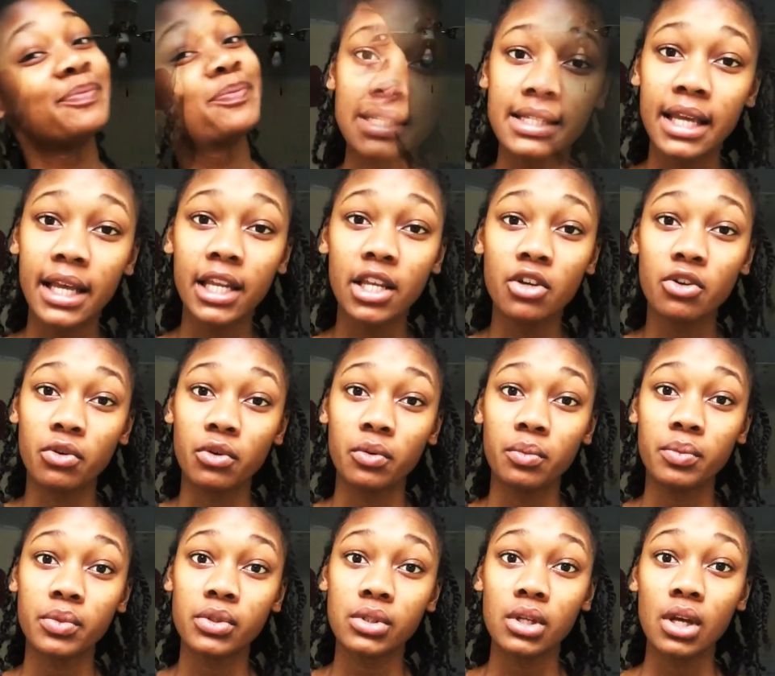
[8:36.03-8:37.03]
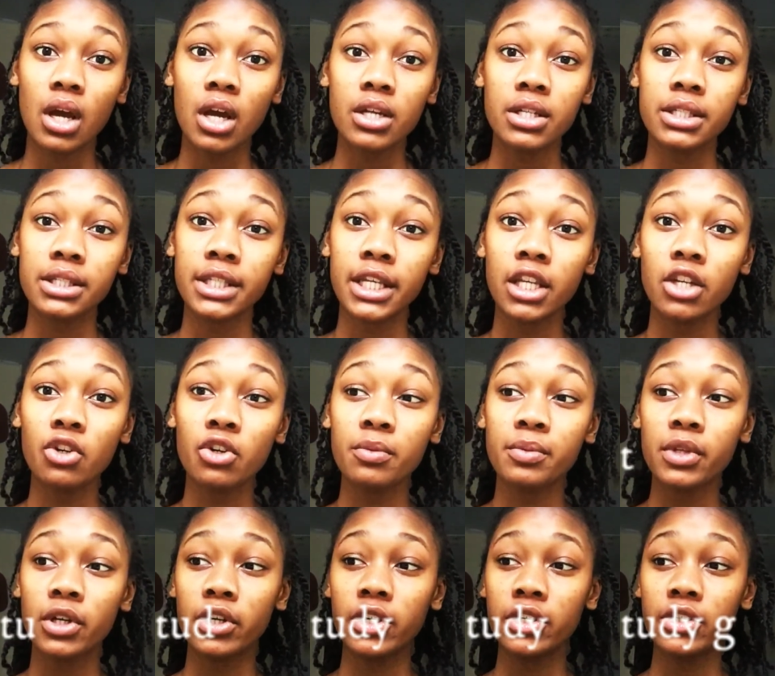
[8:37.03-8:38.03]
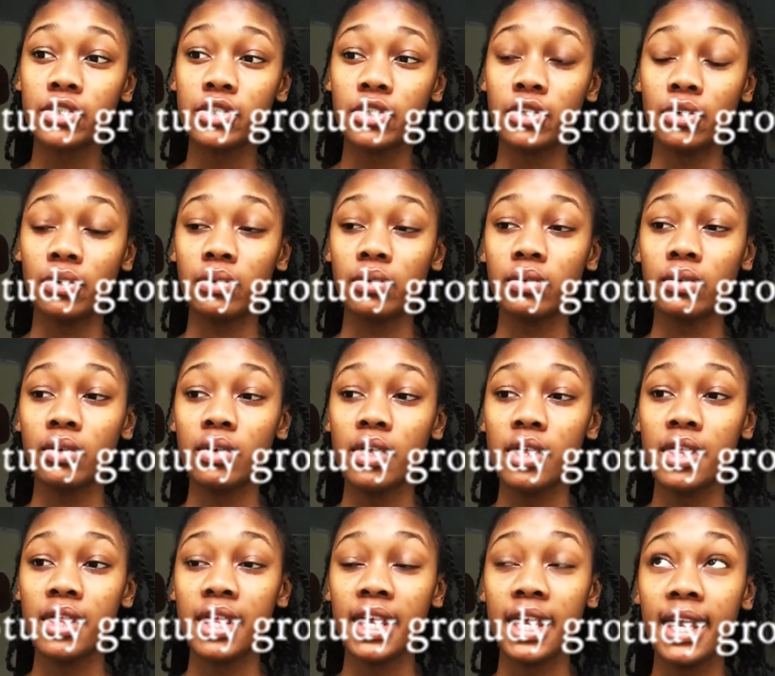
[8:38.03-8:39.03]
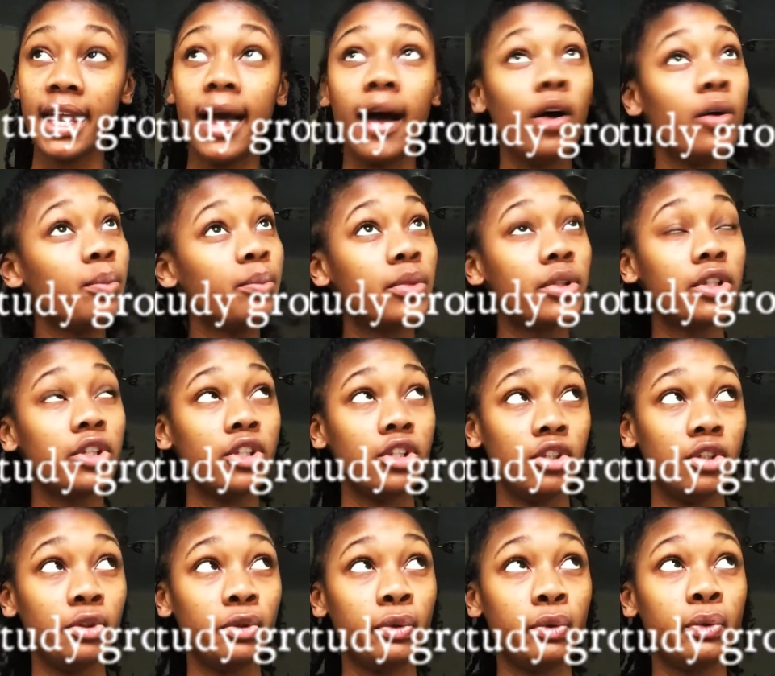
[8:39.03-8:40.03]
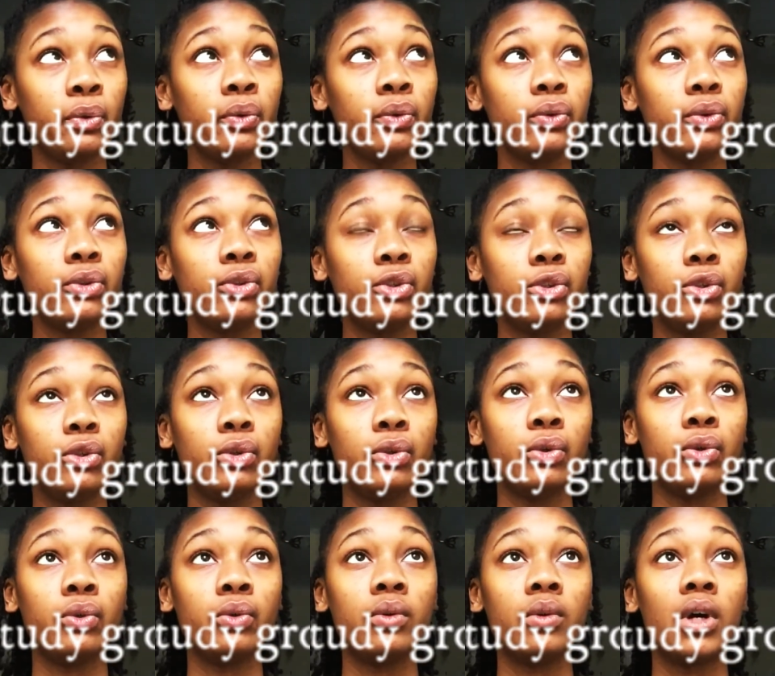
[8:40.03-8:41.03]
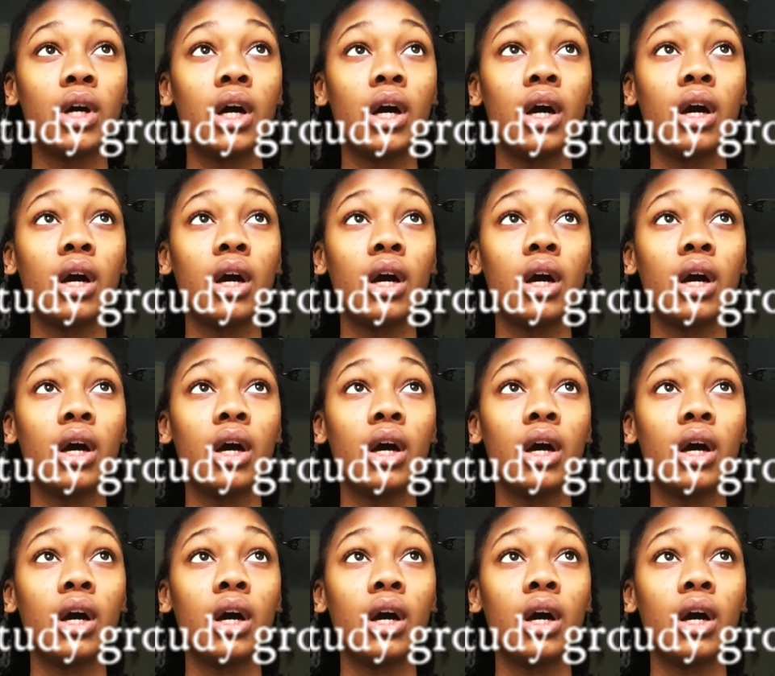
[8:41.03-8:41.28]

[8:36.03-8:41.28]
Study groups are good too. They help you to